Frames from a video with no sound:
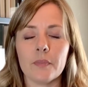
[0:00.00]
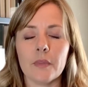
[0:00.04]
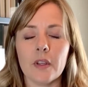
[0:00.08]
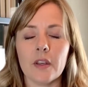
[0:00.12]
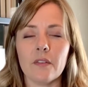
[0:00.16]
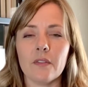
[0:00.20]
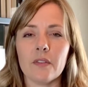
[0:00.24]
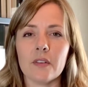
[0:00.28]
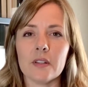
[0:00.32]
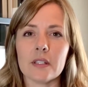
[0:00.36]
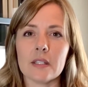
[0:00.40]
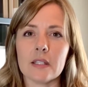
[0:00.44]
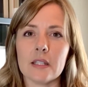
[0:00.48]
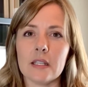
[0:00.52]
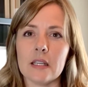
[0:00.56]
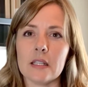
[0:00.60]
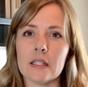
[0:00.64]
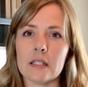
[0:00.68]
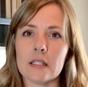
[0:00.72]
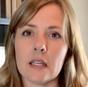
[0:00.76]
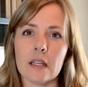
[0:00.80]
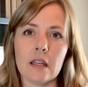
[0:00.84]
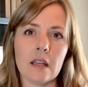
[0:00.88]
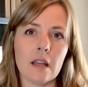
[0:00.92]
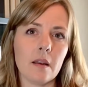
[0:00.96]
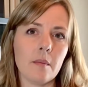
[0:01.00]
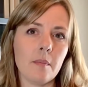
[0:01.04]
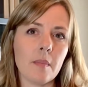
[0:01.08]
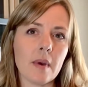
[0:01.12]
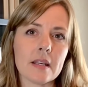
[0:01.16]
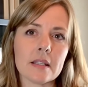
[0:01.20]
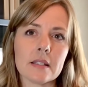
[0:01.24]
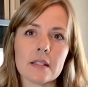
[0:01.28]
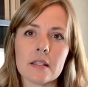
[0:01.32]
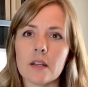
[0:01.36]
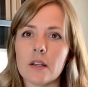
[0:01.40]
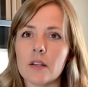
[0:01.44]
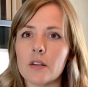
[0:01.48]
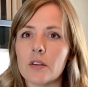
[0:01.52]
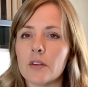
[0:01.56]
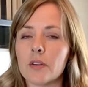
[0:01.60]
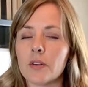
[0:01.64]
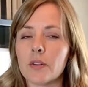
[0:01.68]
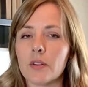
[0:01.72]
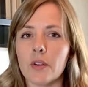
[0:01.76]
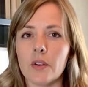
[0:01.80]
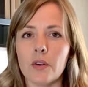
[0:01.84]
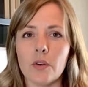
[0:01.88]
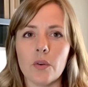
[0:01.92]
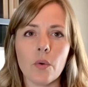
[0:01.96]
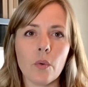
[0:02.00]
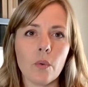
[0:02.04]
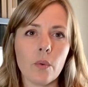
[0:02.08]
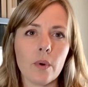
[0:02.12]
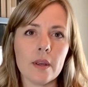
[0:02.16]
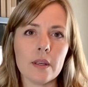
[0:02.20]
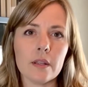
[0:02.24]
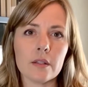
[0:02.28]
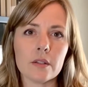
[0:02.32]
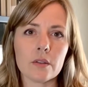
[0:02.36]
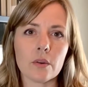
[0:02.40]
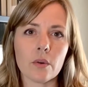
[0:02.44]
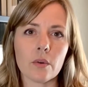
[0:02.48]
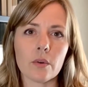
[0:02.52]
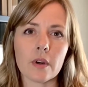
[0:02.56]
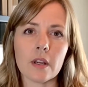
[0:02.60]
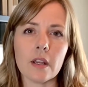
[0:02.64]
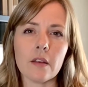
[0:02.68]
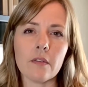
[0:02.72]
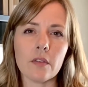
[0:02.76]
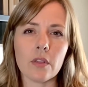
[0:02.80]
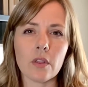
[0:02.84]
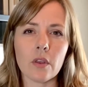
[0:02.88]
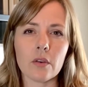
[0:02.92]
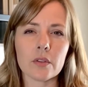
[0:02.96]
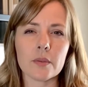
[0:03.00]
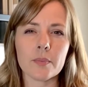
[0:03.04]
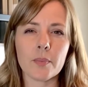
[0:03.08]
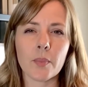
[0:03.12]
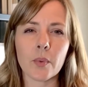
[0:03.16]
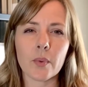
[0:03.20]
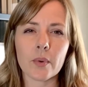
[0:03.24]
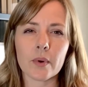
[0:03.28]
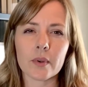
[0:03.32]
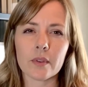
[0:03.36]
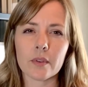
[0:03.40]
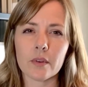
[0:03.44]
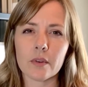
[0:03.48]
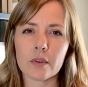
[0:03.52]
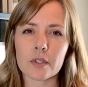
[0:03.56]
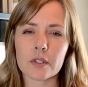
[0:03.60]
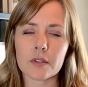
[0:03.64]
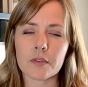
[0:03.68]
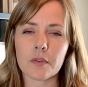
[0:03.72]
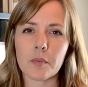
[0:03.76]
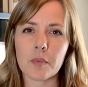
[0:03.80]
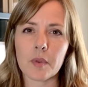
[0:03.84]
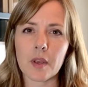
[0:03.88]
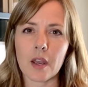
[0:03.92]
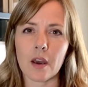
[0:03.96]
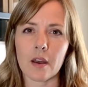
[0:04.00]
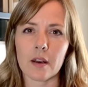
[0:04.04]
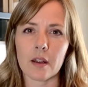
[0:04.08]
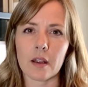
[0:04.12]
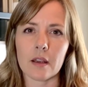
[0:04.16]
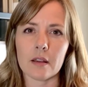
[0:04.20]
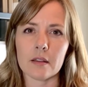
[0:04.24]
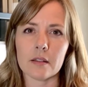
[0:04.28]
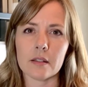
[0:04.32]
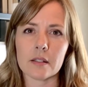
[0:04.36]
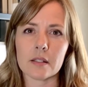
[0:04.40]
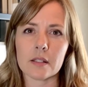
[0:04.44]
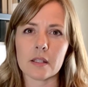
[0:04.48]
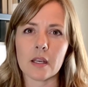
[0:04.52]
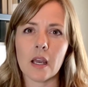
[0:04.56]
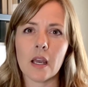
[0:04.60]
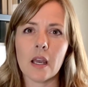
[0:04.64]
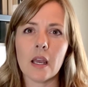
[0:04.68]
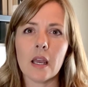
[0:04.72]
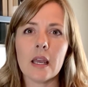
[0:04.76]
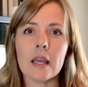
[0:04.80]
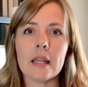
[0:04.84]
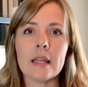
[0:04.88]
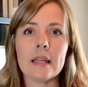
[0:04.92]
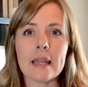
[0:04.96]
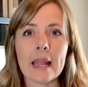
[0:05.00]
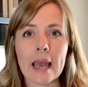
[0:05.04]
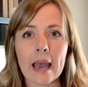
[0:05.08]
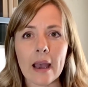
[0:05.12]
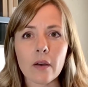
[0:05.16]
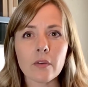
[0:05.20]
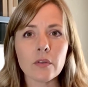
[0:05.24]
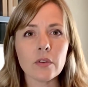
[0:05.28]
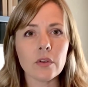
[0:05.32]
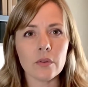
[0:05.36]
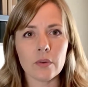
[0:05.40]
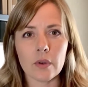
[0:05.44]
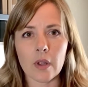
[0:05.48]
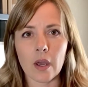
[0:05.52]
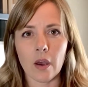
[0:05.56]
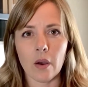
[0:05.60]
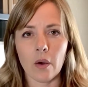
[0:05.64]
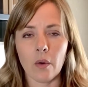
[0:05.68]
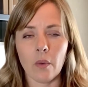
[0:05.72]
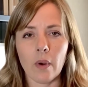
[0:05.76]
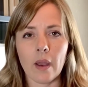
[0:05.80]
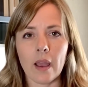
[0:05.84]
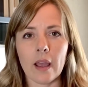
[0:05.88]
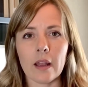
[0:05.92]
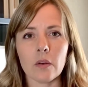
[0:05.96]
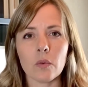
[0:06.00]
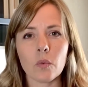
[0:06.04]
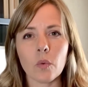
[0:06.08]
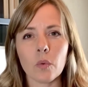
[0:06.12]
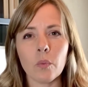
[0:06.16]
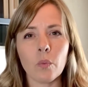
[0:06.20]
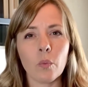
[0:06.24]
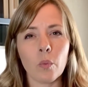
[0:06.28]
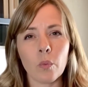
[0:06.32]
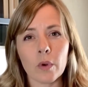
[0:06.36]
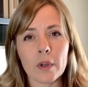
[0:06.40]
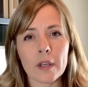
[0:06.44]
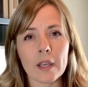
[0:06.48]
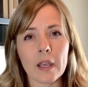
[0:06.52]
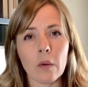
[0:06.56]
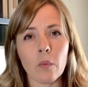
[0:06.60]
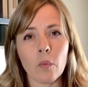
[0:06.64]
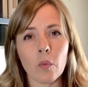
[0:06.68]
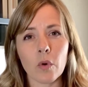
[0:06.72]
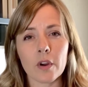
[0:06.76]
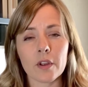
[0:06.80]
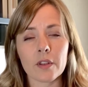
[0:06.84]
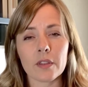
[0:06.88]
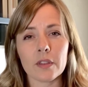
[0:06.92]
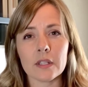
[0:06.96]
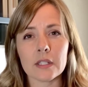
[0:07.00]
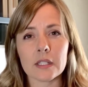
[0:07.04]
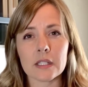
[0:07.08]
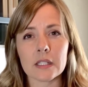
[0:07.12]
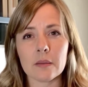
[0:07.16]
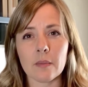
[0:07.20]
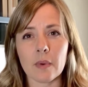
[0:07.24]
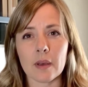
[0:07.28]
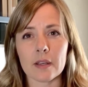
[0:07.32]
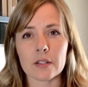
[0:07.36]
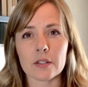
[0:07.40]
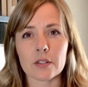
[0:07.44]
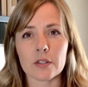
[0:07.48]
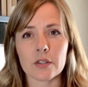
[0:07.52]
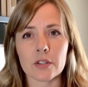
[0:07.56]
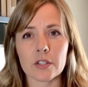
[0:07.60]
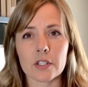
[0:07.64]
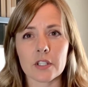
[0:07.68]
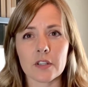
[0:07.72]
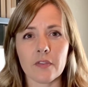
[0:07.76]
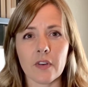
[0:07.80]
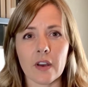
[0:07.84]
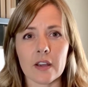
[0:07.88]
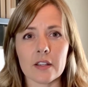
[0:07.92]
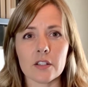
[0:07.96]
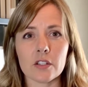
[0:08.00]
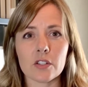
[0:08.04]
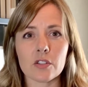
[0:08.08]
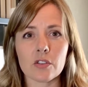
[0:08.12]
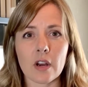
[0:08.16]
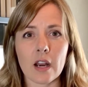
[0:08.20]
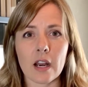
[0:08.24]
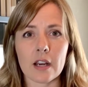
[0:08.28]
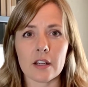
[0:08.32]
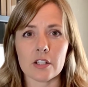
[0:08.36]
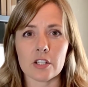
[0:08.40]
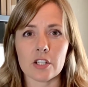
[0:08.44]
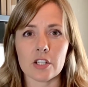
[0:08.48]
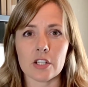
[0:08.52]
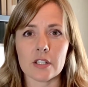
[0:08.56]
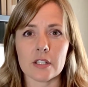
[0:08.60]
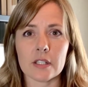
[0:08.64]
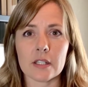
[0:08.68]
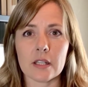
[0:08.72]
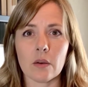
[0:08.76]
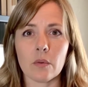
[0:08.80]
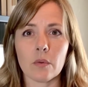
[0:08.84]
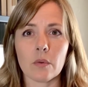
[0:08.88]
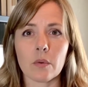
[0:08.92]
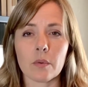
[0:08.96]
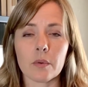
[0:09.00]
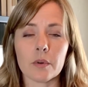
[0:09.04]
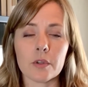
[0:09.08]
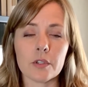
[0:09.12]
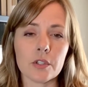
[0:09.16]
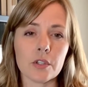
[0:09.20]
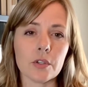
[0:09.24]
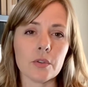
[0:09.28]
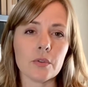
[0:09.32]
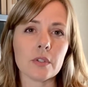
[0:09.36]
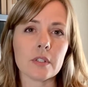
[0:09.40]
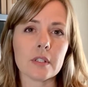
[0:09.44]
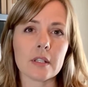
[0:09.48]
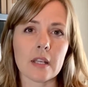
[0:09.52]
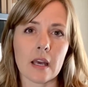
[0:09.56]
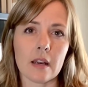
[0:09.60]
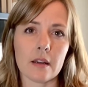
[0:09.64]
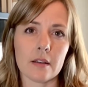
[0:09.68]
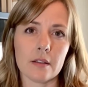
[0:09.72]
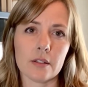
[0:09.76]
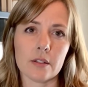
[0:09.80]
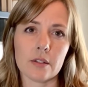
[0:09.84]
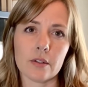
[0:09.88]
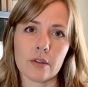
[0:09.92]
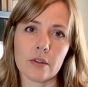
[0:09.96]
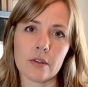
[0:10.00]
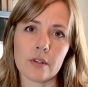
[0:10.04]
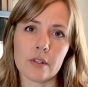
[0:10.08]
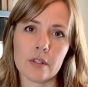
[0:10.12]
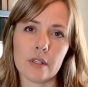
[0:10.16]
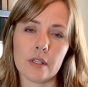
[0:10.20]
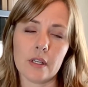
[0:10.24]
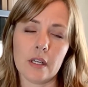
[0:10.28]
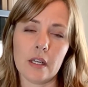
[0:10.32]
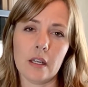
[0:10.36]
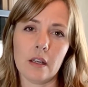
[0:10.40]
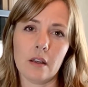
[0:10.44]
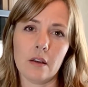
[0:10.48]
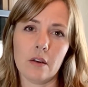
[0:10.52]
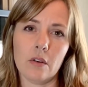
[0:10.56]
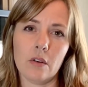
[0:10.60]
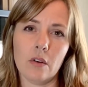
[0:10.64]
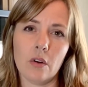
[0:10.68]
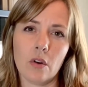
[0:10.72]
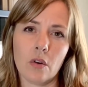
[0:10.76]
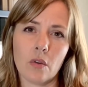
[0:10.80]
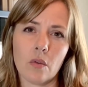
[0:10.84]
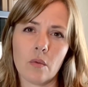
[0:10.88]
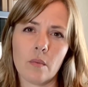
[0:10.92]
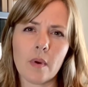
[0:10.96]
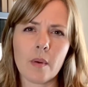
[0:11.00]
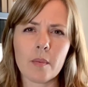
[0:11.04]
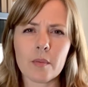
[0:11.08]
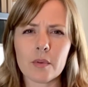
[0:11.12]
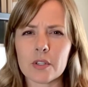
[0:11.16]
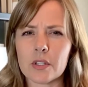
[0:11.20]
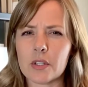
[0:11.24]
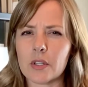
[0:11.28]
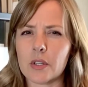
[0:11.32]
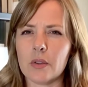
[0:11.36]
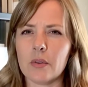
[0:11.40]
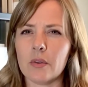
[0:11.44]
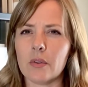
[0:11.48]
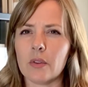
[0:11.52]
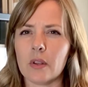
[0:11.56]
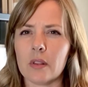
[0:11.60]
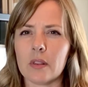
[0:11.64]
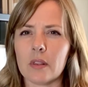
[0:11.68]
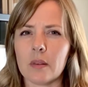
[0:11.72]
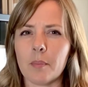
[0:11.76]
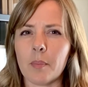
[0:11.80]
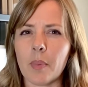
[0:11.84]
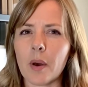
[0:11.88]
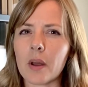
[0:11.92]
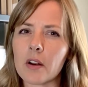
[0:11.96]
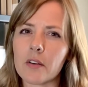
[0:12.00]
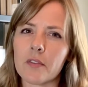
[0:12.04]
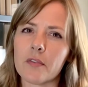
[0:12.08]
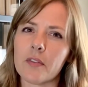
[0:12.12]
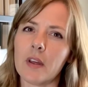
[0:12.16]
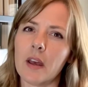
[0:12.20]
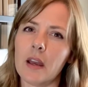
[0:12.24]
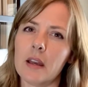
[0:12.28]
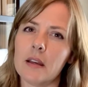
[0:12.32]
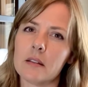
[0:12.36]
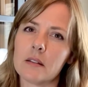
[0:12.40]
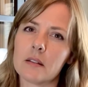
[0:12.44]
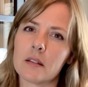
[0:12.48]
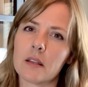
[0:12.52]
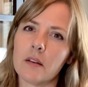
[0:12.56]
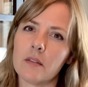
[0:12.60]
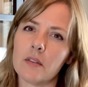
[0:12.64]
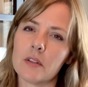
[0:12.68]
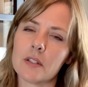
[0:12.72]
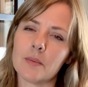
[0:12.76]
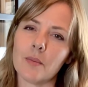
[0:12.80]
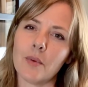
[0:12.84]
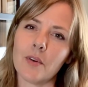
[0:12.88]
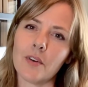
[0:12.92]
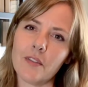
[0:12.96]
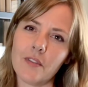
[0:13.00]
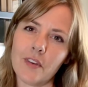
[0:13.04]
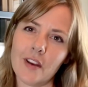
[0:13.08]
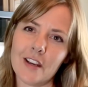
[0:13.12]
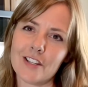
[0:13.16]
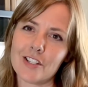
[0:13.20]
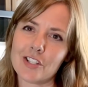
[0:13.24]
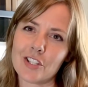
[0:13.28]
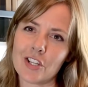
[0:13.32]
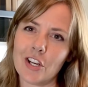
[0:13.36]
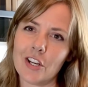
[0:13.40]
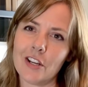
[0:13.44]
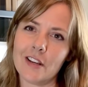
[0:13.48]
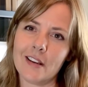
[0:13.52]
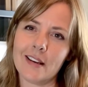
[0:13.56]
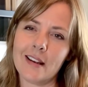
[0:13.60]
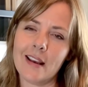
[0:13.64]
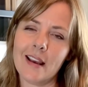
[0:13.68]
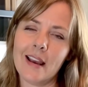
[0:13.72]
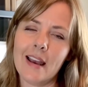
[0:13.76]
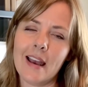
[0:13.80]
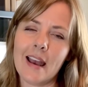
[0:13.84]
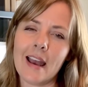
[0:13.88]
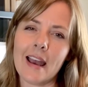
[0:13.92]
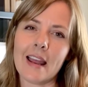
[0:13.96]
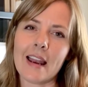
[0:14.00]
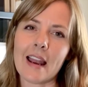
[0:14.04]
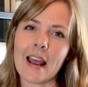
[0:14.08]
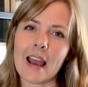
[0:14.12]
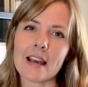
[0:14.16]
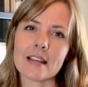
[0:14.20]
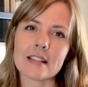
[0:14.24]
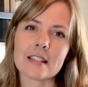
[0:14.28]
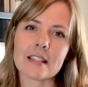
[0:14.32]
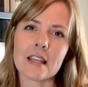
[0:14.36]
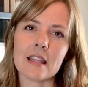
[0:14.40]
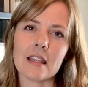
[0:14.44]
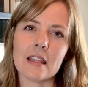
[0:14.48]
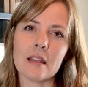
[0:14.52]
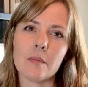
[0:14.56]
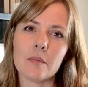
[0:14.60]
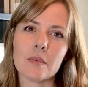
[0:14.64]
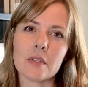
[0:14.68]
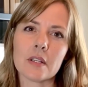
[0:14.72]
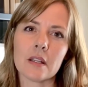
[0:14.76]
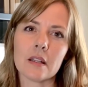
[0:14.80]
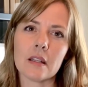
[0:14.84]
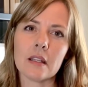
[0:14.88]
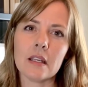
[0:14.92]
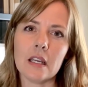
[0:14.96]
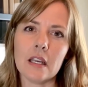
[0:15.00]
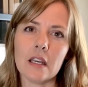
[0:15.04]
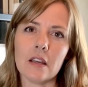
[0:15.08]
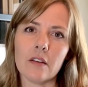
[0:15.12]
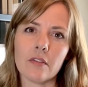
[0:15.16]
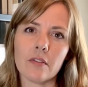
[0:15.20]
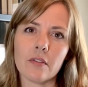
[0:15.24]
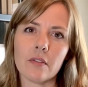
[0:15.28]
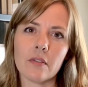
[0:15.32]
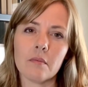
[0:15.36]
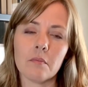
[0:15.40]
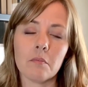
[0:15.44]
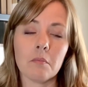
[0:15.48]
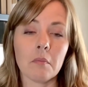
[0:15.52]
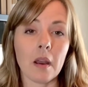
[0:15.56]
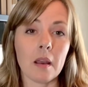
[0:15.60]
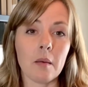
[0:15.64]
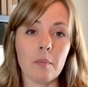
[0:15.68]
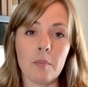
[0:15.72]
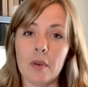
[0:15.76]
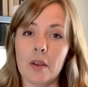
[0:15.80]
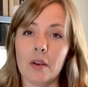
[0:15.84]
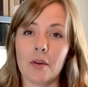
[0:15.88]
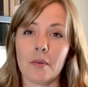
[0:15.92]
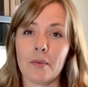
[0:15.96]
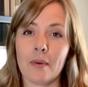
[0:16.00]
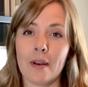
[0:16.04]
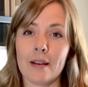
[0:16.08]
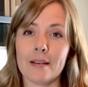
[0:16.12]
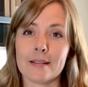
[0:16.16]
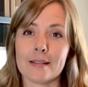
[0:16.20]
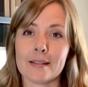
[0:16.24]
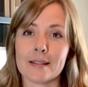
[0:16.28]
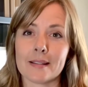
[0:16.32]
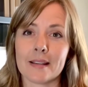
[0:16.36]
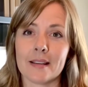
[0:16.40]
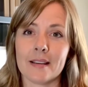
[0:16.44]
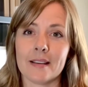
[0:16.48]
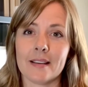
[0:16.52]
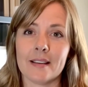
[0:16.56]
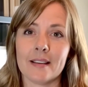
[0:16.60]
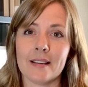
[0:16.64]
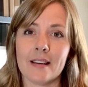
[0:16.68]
If it's the intended message, the noise, or even those bored looks from the audience, now you know and can work this semester to find strategies that will reduce that uncertainty. Remember too that the butterflies give us motivation, and asking them to leave might be a risk.